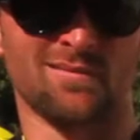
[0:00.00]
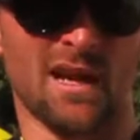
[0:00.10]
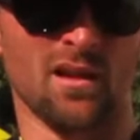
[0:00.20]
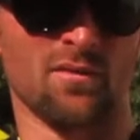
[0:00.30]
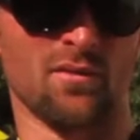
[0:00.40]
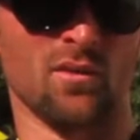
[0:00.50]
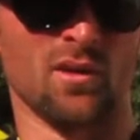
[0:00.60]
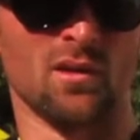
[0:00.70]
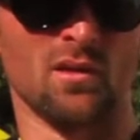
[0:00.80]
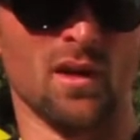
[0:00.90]

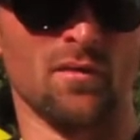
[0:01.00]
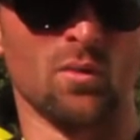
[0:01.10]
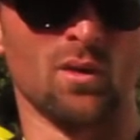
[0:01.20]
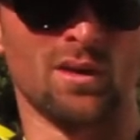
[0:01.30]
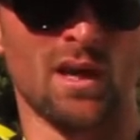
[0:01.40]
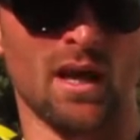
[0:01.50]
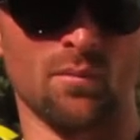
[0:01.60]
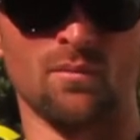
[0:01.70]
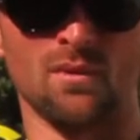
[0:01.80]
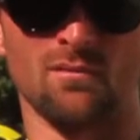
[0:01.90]
California. Everyone
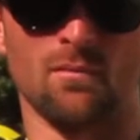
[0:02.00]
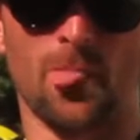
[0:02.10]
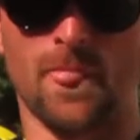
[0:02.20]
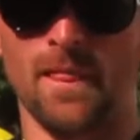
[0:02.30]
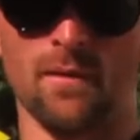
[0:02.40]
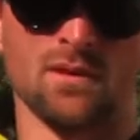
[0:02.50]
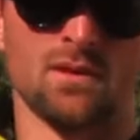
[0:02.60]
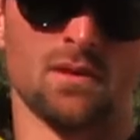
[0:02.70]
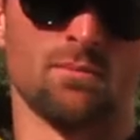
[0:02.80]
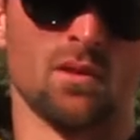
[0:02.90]
came, and that was
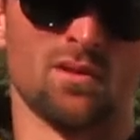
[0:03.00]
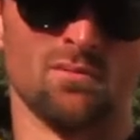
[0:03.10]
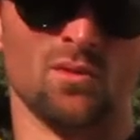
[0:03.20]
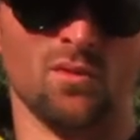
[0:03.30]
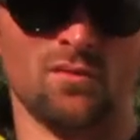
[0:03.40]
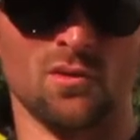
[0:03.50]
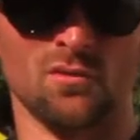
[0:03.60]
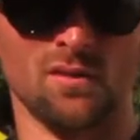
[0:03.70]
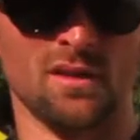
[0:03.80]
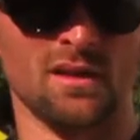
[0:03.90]
the spot to move to,
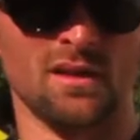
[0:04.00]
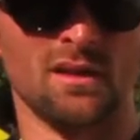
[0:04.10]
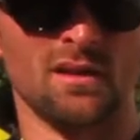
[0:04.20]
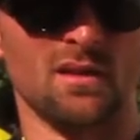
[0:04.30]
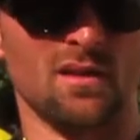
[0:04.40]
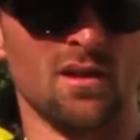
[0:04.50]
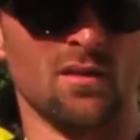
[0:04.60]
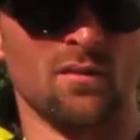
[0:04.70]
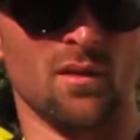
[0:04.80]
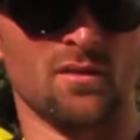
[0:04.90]
really.
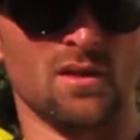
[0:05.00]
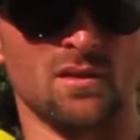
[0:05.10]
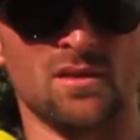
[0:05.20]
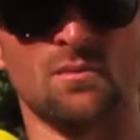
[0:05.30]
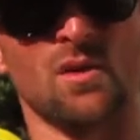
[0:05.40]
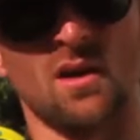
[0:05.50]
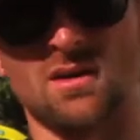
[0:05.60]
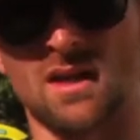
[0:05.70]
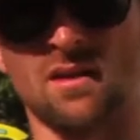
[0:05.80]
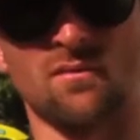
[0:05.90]
Obviously, there's some
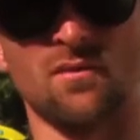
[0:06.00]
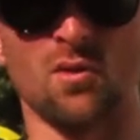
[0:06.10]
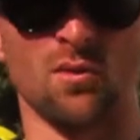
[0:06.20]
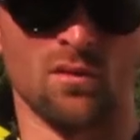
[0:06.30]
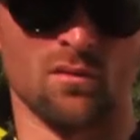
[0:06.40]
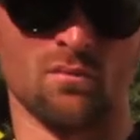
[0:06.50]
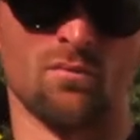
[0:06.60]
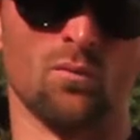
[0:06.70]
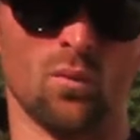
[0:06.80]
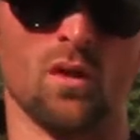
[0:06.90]
guys out in Florida
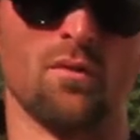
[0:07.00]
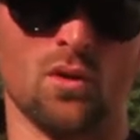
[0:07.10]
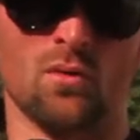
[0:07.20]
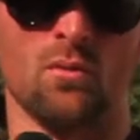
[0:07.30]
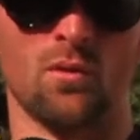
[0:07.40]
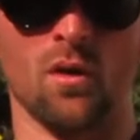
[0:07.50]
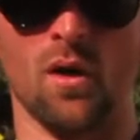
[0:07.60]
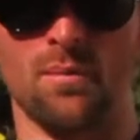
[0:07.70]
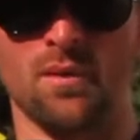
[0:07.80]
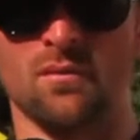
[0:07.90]
and wherever you grow
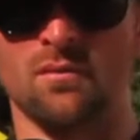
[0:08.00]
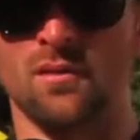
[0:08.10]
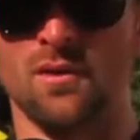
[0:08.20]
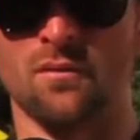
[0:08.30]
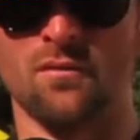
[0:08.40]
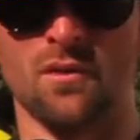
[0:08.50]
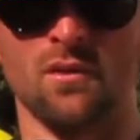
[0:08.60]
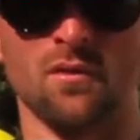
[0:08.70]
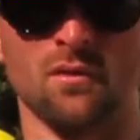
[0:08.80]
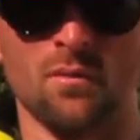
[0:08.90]
up in, for
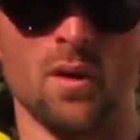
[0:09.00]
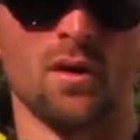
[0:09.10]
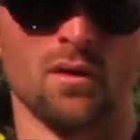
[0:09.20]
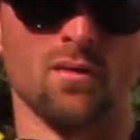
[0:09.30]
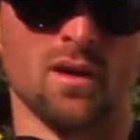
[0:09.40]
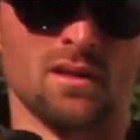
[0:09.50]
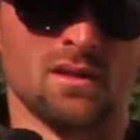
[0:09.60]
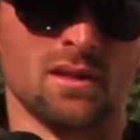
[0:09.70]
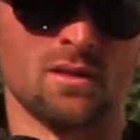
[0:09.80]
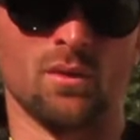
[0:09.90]
the American riders,
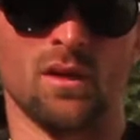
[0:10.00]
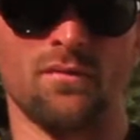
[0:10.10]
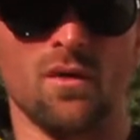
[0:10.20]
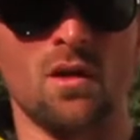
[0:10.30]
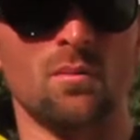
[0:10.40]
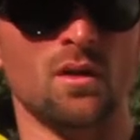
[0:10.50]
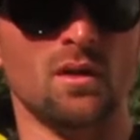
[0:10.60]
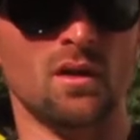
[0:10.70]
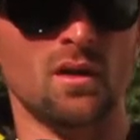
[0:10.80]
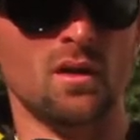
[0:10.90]
that's where they're from. But
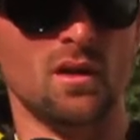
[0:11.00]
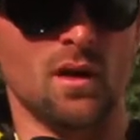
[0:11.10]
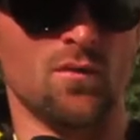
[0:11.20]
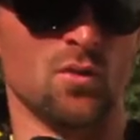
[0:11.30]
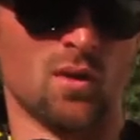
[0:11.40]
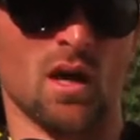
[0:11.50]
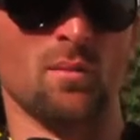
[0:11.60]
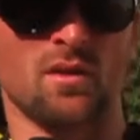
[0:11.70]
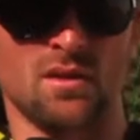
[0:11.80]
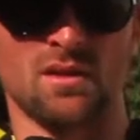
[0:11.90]
if you were
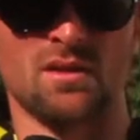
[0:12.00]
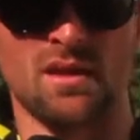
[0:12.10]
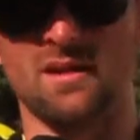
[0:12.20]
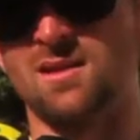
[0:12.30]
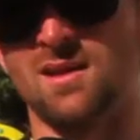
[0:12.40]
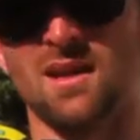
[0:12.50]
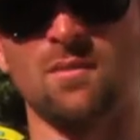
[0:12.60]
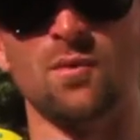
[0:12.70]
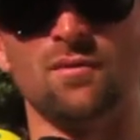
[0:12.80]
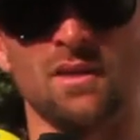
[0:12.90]
coming to the States, you kind
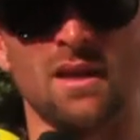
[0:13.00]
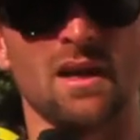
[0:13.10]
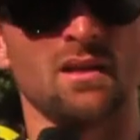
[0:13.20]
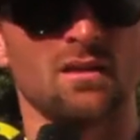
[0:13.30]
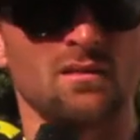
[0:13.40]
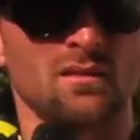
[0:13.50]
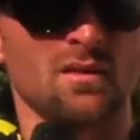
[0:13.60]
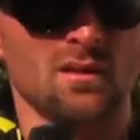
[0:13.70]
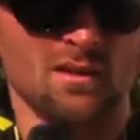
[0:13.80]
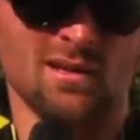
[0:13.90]
of moved to Cali, and
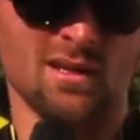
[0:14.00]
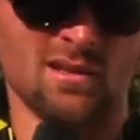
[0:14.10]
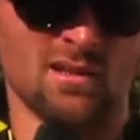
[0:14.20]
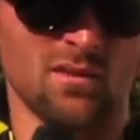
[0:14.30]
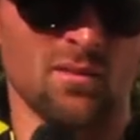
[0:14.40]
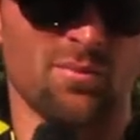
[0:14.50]
it's still